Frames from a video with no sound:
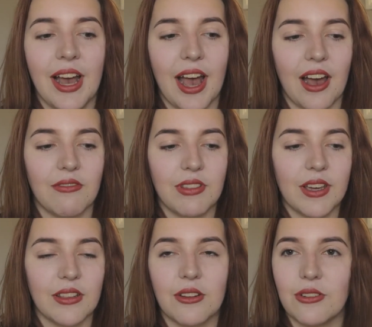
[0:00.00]
have
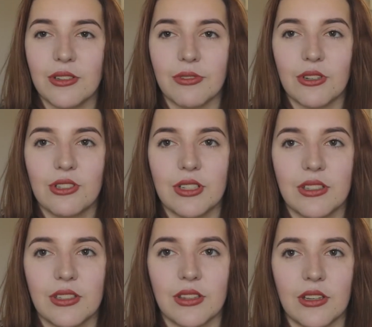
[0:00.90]
like little
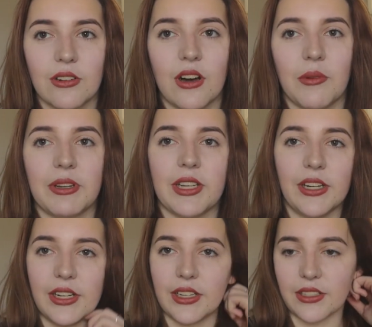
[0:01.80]
devotions and little
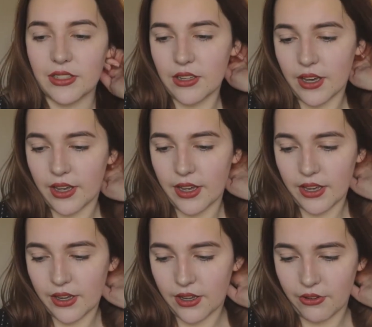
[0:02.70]
commentaries
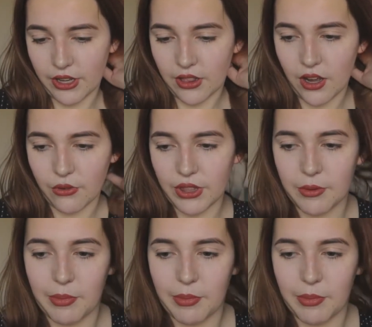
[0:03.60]
going along with the